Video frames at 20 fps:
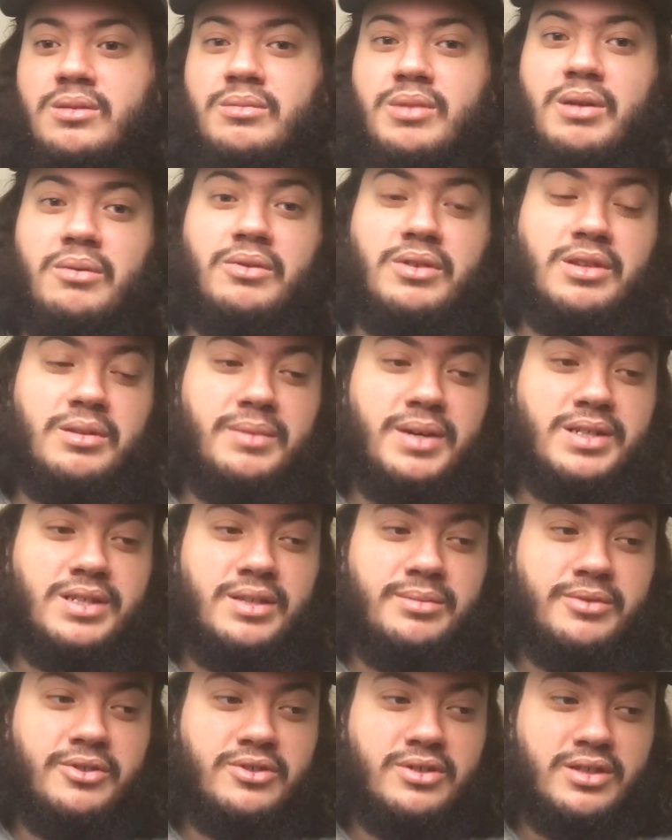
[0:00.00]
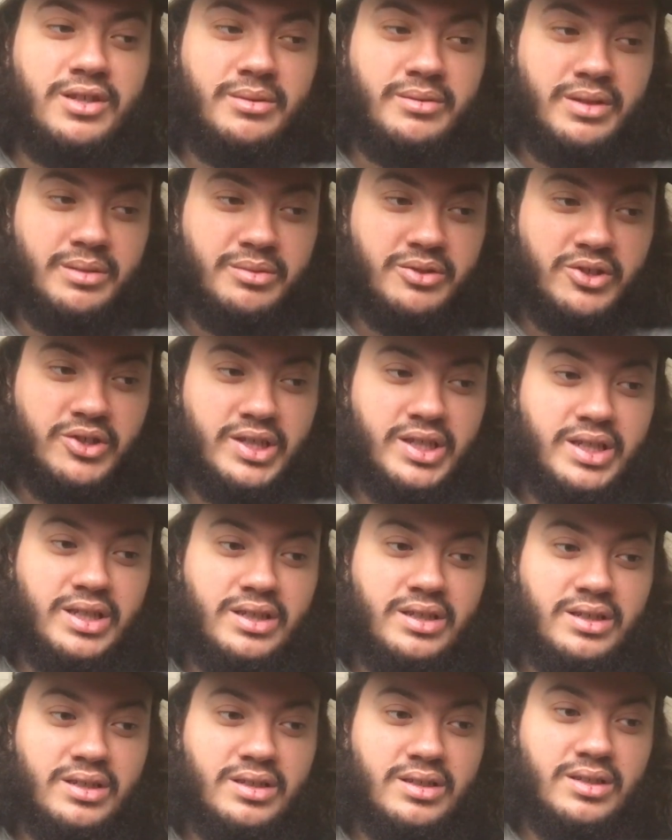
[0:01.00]
Probably one of the best debuts in
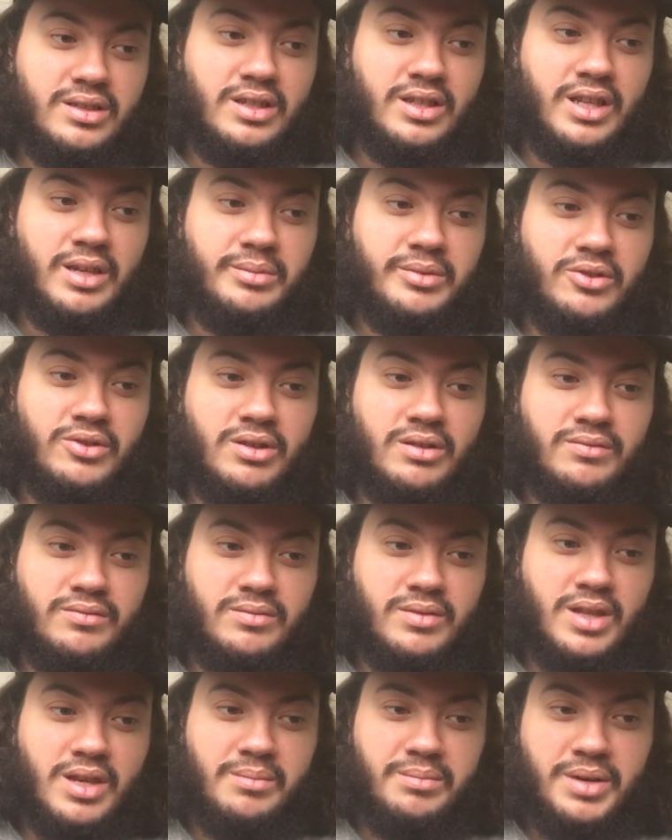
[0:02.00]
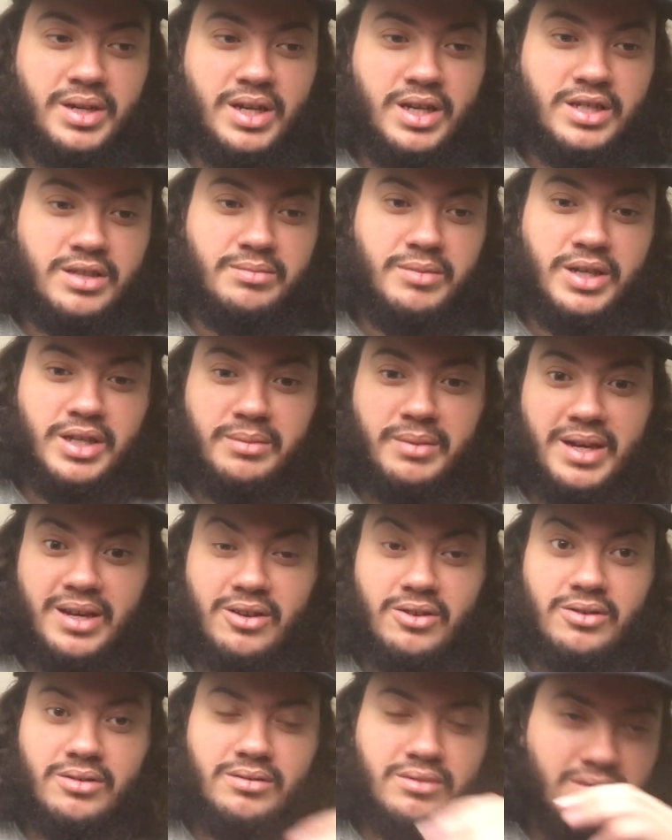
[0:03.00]
WWE. The debut of the biggest
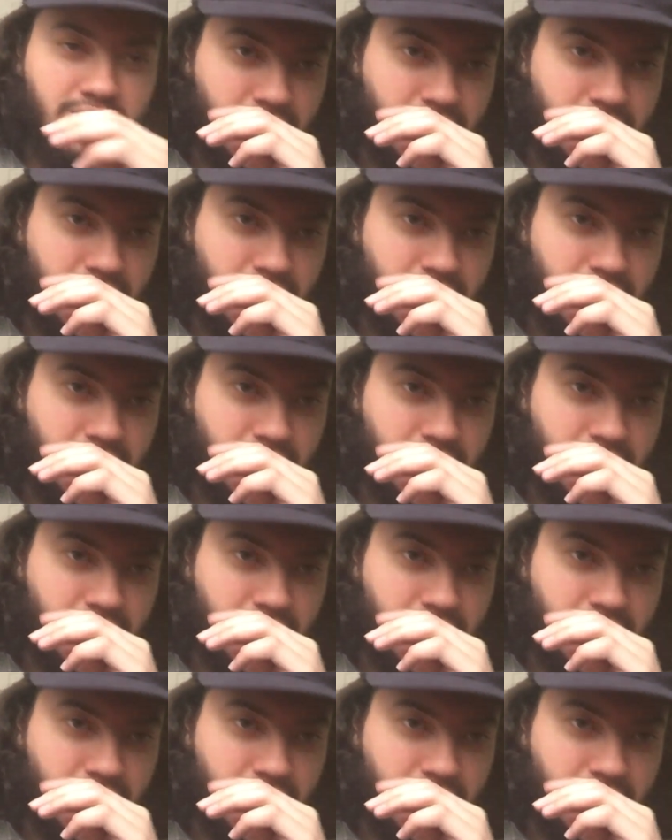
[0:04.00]
moneymaker.